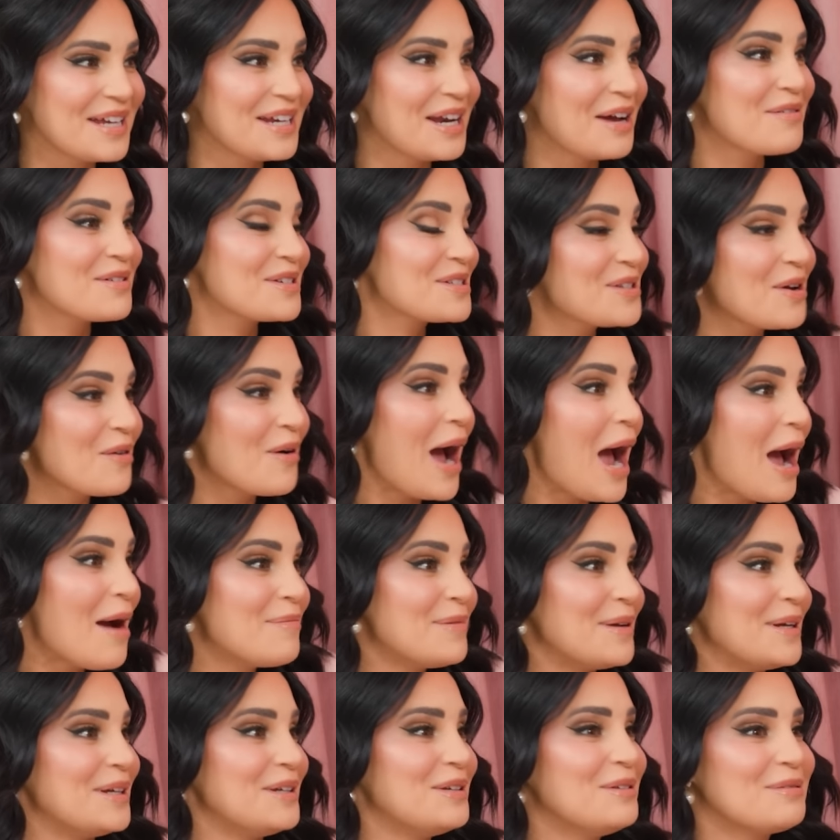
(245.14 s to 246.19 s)
I was so
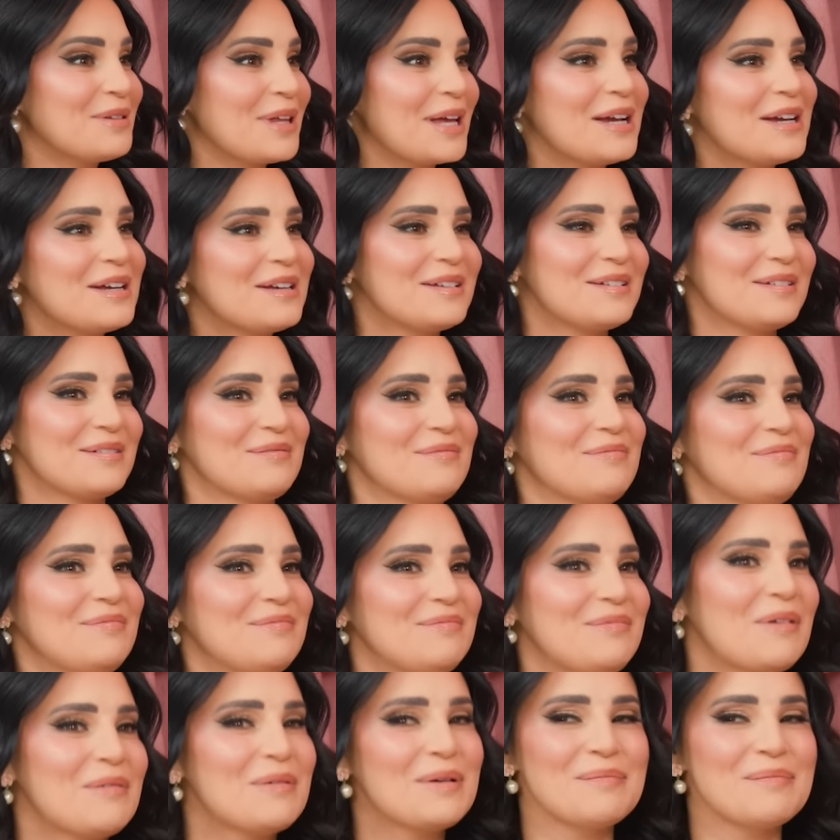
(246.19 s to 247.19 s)
happy. You like wrote